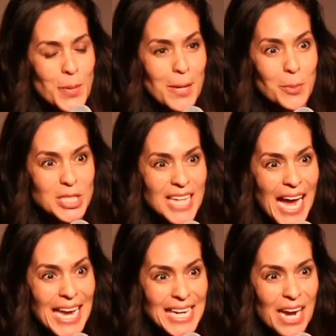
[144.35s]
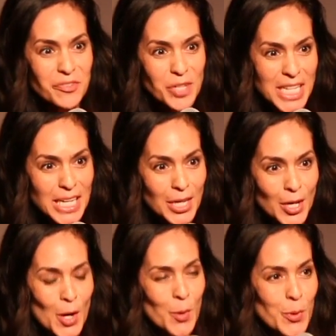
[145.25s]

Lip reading: People died every year.